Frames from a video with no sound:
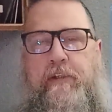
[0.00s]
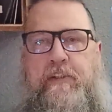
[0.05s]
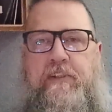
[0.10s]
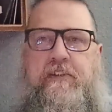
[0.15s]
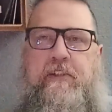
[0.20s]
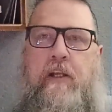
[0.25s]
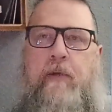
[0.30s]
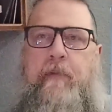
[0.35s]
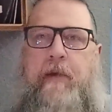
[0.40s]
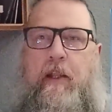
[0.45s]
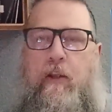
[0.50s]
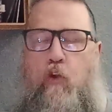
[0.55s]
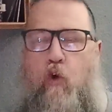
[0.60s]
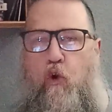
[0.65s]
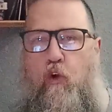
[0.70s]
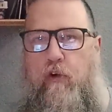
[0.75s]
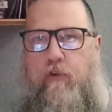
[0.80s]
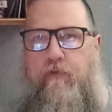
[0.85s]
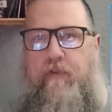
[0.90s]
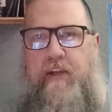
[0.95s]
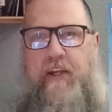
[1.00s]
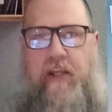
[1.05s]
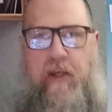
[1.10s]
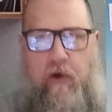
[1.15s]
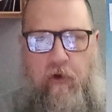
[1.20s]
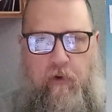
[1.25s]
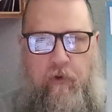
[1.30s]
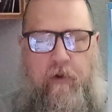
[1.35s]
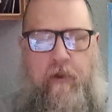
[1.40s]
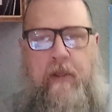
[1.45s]
This is going to be a longer
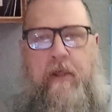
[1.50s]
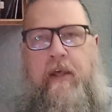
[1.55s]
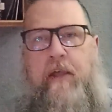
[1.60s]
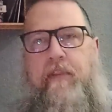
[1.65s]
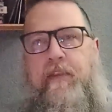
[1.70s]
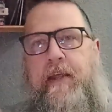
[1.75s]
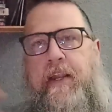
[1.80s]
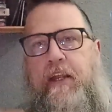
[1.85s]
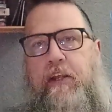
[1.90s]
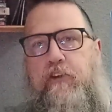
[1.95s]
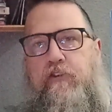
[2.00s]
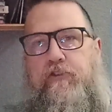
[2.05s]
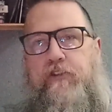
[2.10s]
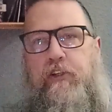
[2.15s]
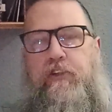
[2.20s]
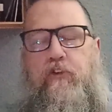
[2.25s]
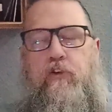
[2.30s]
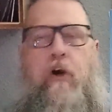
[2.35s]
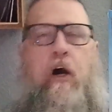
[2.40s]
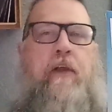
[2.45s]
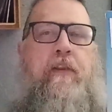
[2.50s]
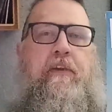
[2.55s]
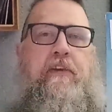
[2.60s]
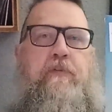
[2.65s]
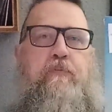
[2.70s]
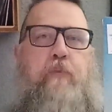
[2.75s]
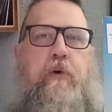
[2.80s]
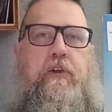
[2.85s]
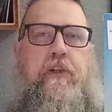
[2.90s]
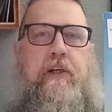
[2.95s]
video than I usually do on
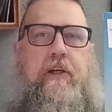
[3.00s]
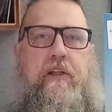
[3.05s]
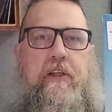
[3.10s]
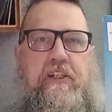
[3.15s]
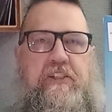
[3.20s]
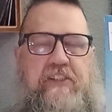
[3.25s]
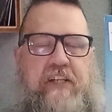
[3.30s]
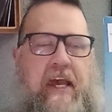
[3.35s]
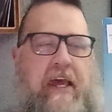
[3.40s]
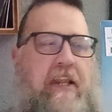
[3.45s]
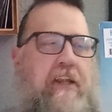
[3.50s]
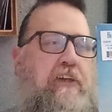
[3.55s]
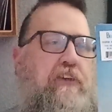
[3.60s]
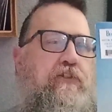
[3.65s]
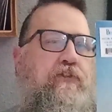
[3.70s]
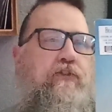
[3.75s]
this particular channel.